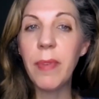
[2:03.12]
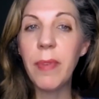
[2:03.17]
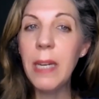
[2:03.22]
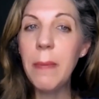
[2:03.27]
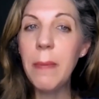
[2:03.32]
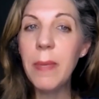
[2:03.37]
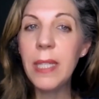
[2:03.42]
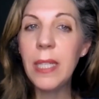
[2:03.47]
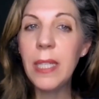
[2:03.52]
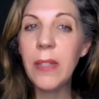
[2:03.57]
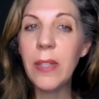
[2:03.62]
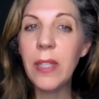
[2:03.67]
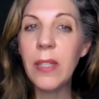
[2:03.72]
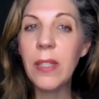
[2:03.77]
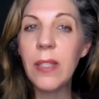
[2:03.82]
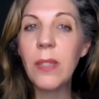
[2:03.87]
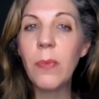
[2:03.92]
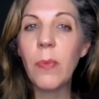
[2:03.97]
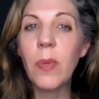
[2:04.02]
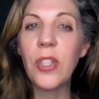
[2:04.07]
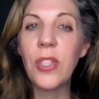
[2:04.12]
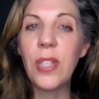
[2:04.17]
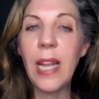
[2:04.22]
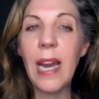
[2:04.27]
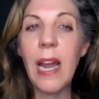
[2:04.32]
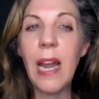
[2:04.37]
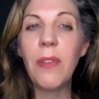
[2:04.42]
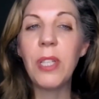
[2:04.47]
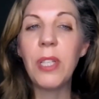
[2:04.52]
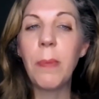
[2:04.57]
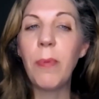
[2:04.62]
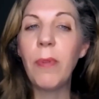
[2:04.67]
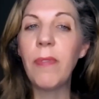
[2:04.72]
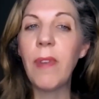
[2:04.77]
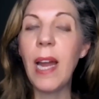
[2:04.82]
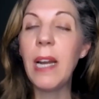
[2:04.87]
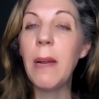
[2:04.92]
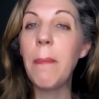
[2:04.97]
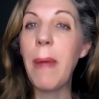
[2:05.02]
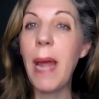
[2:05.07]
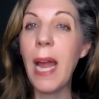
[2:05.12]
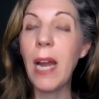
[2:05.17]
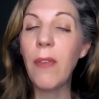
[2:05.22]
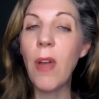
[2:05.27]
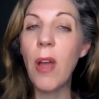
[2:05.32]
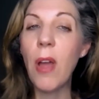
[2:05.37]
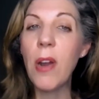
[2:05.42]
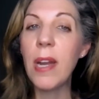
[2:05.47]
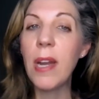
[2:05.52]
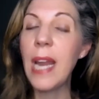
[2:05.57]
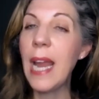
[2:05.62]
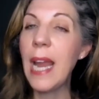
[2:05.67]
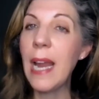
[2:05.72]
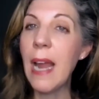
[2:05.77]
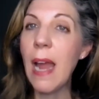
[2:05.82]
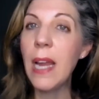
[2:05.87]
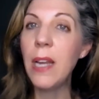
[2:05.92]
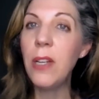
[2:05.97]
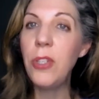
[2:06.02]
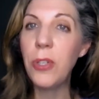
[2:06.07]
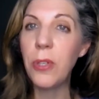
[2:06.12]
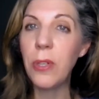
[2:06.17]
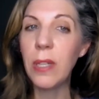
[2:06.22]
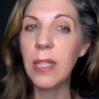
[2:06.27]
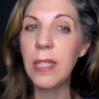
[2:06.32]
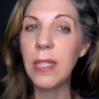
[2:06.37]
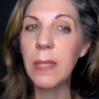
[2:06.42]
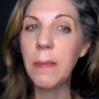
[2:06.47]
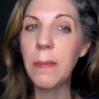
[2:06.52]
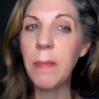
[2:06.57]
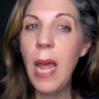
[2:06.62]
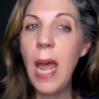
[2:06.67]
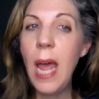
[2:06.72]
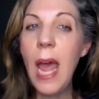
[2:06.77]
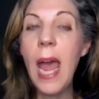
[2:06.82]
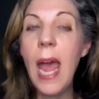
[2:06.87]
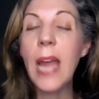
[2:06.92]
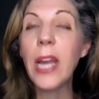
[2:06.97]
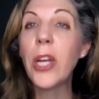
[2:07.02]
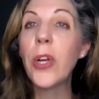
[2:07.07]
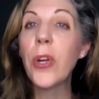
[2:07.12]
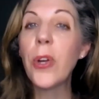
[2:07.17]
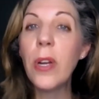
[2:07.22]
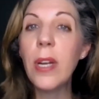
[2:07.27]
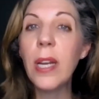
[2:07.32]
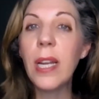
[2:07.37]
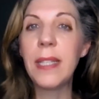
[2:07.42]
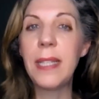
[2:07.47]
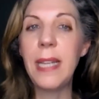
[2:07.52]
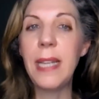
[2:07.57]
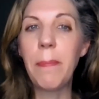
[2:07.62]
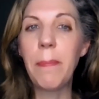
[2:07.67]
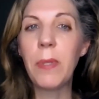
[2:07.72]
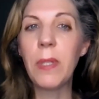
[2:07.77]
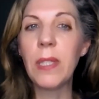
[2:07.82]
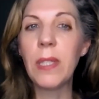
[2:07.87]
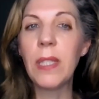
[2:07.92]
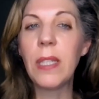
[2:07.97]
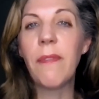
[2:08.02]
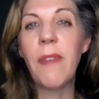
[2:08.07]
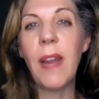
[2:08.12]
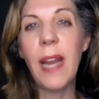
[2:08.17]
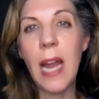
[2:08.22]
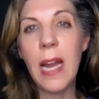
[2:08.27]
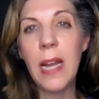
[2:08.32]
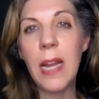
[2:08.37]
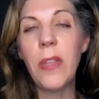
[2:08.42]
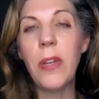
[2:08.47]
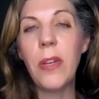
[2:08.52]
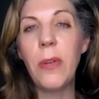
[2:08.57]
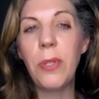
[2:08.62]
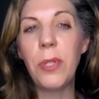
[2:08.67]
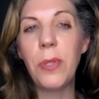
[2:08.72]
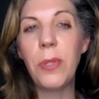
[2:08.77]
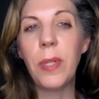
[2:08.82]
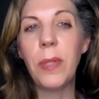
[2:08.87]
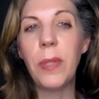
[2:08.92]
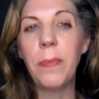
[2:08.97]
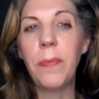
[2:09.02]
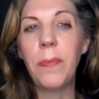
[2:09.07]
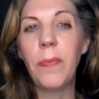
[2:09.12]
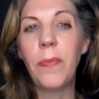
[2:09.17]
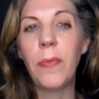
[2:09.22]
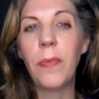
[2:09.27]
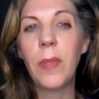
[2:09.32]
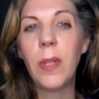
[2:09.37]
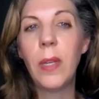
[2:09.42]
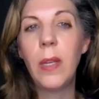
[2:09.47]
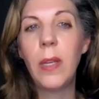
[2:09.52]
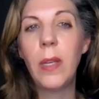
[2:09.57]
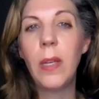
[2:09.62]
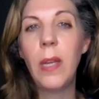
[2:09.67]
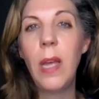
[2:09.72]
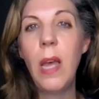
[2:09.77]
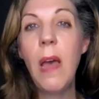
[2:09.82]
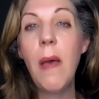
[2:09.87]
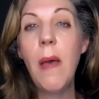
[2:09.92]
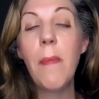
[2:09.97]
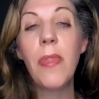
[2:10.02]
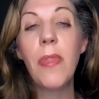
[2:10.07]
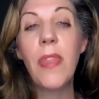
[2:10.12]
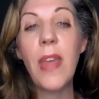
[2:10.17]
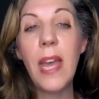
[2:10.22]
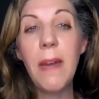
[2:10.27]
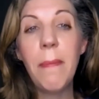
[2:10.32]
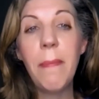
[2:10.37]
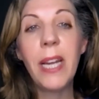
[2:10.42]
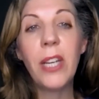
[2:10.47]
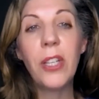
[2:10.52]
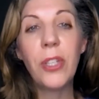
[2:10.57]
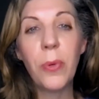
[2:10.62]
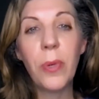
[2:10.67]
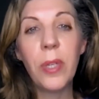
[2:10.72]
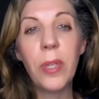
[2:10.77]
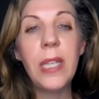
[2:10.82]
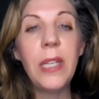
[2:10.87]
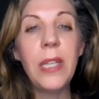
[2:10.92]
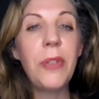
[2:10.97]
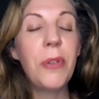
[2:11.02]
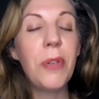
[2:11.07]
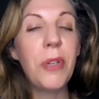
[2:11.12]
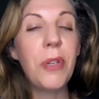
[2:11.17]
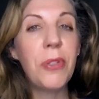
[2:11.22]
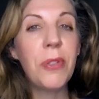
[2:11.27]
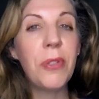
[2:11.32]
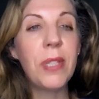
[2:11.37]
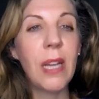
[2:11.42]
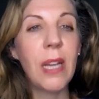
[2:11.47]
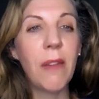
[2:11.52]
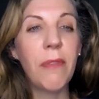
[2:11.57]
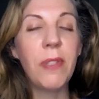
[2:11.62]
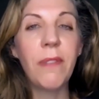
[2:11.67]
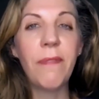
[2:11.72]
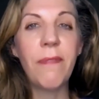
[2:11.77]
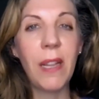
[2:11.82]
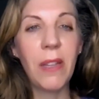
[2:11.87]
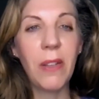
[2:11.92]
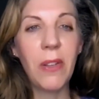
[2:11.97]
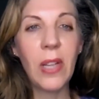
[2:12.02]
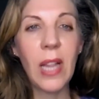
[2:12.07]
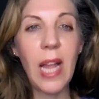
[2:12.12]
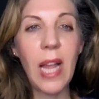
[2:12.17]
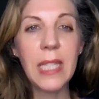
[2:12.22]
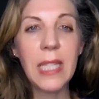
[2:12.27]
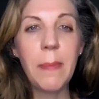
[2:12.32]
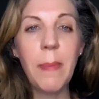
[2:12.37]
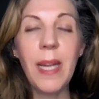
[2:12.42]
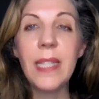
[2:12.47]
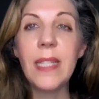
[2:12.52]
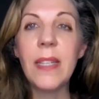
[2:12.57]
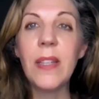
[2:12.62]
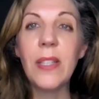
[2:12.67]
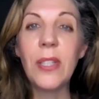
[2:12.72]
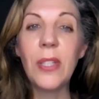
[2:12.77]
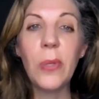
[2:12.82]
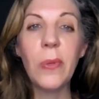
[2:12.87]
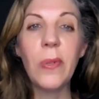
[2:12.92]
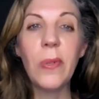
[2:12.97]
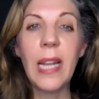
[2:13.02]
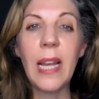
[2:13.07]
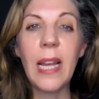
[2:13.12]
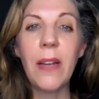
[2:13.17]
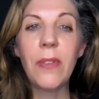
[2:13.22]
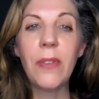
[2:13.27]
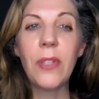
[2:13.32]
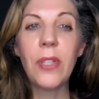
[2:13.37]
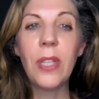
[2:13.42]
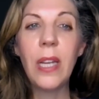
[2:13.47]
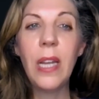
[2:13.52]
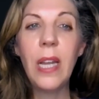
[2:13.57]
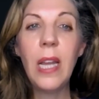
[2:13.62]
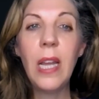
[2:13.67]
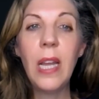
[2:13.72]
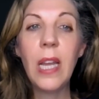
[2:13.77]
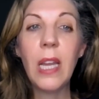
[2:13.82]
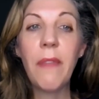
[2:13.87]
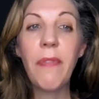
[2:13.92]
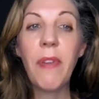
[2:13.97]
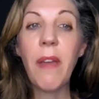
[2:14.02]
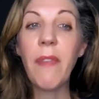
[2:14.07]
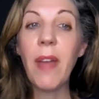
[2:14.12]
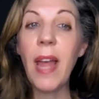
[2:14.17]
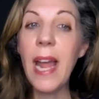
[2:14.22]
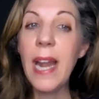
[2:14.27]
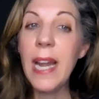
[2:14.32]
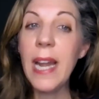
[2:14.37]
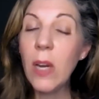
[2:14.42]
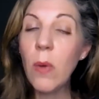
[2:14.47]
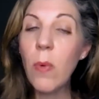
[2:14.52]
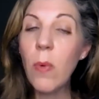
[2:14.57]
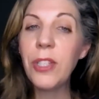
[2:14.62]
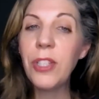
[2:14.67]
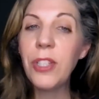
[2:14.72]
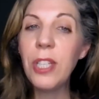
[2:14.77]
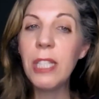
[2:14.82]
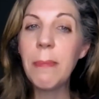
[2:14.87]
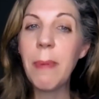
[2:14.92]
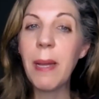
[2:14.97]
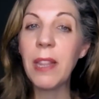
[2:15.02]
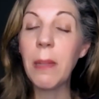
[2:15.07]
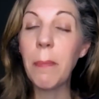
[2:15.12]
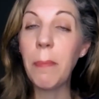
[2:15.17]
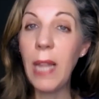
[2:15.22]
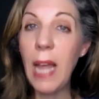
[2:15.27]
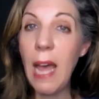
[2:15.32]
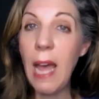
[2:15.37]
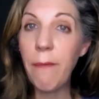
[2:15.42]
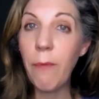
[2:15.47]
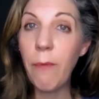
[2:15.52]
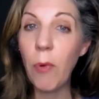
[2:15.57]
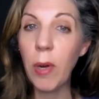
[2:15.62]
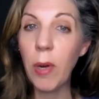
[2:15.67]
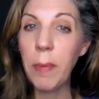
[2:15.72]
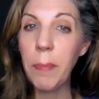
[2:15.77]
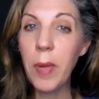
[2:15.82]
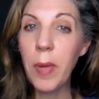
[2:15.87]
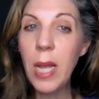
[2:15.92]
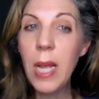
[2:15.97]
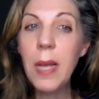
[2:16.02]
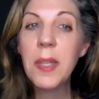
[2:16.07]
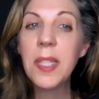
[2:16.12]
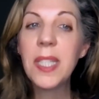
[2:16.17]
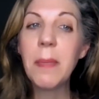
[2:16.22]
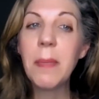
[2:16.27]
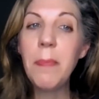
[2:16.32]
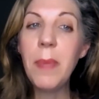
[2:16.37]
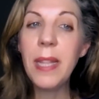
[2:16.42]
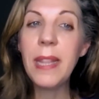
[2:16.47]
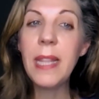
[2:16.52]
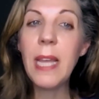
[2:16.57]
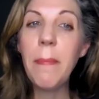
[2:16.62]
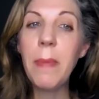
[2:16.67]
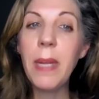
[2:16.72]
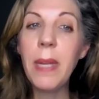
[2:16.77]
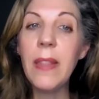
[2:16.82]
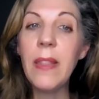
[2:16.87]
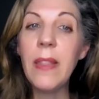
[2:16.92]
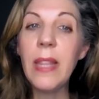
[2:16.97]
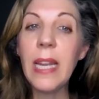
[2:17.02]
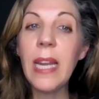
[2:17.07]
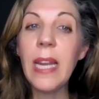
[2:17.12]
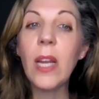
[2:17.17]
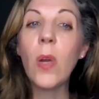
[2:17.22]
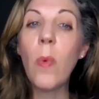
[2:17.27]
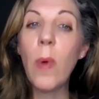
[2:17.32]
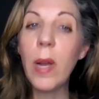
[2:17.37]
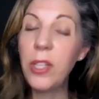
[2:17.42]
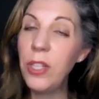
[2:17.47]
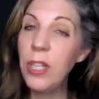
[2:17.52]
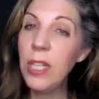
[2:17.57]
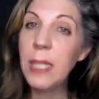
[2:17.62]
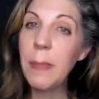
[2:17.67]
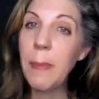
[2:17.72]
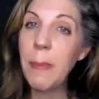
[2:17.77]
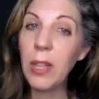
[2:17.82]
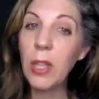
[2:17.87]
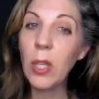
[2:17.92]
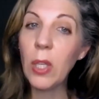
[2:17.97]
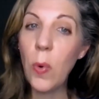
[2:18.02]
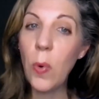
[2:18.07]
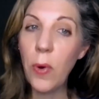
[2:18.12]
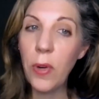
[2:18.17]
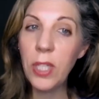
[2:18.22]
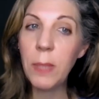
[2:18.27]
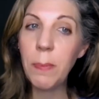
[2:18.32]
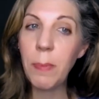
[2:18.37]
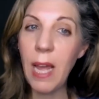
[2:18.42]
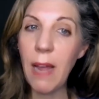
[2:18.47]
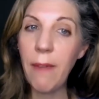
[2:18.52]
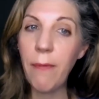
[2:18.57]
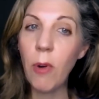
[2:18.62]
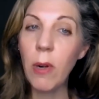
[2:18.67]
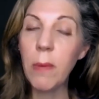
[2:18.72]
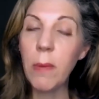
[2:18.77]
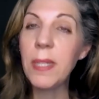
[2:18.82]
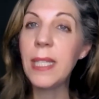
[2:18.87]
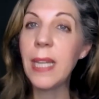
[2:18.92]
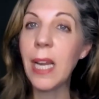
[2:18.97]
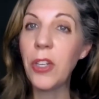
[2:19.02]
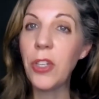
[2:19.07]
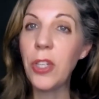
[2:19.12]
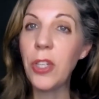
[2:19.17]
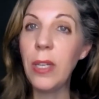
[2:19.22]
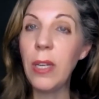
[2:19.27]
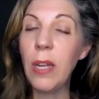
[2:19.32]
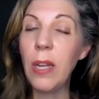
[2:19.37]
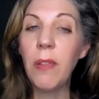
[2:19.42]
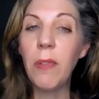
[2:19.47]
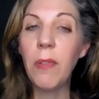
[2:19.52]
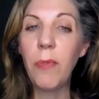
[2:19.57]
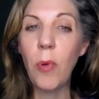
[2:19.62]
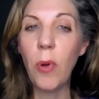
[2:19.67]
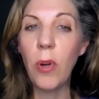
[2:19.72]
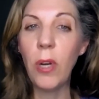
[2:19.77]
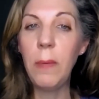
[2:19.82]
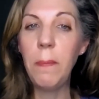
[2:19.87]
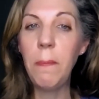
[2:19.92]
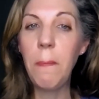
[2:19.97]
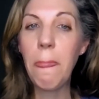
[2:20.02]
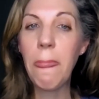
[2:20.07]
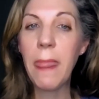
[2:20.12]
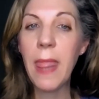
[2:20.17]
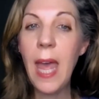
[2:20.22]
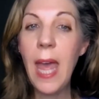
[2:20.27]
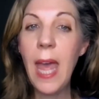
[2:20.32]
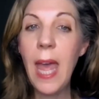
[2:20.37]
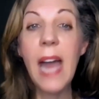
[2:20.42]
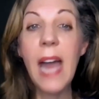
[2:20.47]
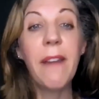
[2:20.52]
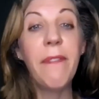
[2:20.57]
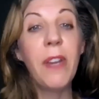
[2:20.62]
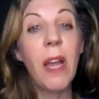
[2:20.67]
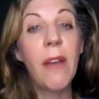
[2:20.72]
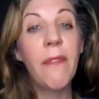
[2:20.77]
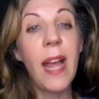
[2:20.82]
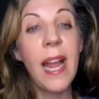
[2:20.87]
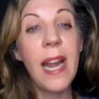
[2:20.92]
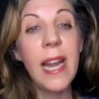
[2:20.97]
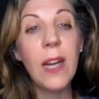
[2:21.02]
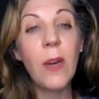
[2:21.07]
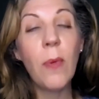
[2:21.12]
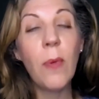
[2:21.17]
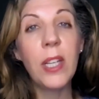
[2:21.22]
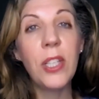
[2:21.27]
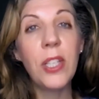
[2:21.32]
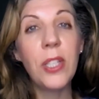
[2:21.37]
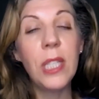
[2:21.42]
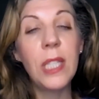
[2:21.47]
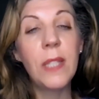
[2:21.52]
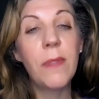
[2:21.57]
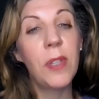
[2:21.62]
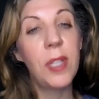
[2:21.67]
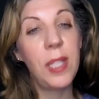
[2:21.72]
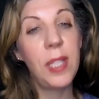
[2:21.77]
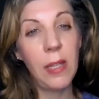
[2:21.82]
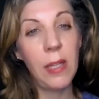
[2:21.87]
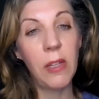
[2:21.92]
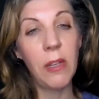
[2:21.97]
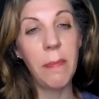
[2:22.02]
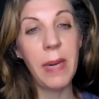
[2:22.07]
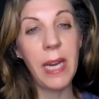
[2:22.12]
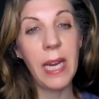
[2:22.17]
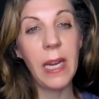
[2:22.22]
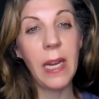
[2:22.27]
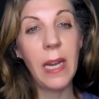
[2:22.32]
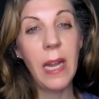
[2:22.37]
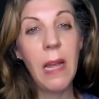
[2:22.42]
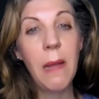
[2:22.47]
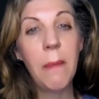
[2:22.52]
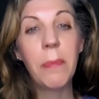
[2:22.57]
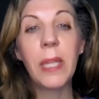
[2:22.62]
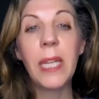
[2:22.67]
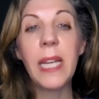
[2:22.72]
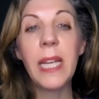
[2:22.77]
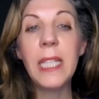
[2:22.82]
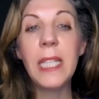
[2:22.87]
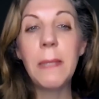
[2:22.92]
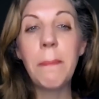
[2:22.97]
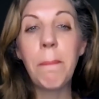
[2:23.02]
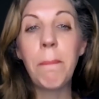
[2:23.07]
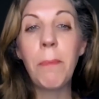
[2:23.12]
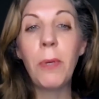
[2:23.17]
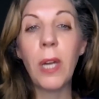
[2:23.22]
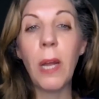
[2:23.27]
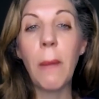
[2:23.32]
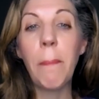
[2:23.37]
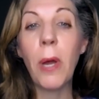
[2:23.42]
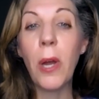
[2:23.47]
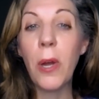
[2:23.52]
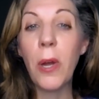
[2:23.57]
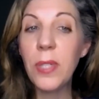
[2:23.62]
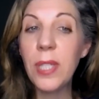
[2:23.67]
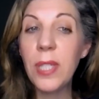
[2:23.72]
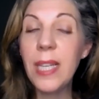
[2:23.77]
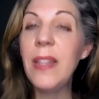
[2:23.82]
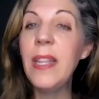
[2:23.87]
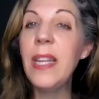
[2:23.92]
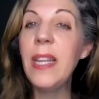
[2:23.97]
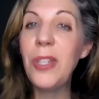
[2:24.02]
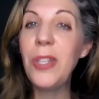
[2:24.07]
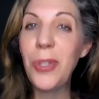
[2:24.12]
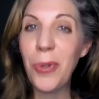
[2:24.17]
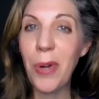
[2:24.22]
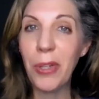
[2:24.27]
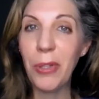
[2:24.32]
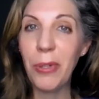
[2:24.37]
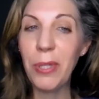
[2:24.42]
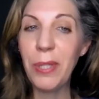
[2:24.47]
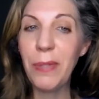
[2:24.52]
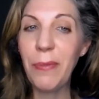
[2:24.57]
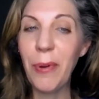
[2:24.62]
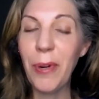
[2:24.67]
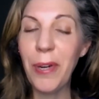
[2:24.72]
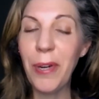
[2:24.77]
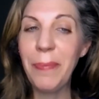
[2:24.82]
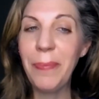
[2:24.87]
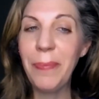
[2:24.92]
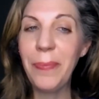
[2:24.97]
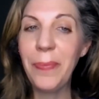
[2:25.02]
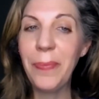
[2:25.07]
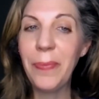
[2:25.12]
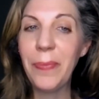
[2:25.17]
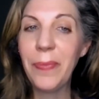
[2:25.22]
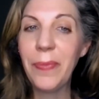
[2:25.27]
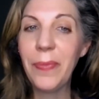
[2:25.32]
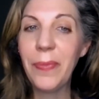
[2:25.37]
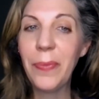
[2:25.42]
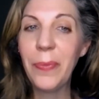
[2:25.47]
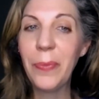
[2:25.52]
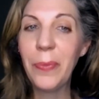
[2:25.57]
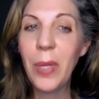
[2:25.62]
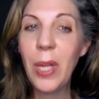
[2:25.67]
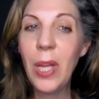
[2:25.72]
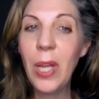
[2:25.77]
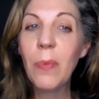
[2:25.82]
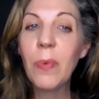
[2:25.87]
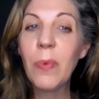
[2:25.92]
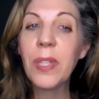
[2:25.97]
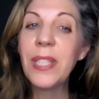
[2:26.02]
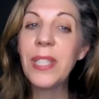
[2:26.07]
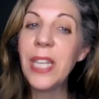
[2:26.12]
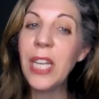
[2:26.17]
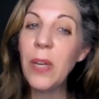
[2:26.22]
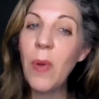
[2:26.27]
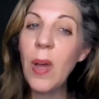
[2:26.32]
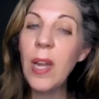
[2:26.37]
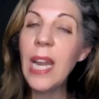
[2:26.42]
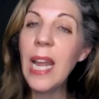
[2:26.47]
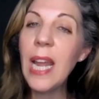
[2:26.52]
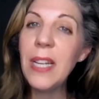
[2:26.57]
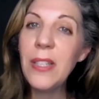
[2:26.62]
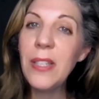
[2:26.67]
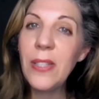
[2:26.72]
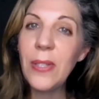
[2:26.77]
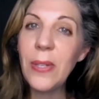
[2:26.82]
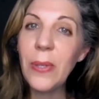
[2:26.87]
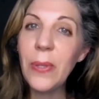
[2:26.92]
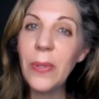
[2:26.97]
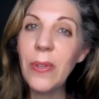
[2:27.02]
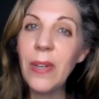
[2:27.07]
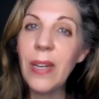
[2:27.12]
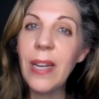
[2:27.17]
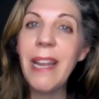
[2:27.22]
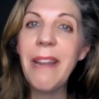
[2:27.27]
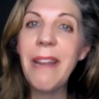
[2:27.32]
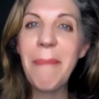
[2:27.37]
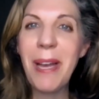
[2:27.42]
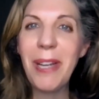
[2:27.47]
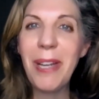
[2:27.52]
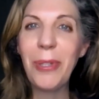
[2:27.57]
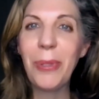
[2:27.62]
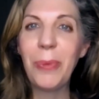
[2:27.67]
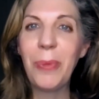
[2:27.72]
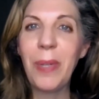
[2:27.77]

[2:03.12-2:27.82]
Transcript: reading materials, which set out to provide a background on AI in journalism and current examples of AI in the newsroom. Then make sure to introduce yourself to fellow classmates in the Student Lounge. If you have any questions about the platform, submit them in the Questions About the Course Platform section of the forum. And if you have any questions for Sil or me, please put a post in the Instructors Forum. We'll see you online soon in Module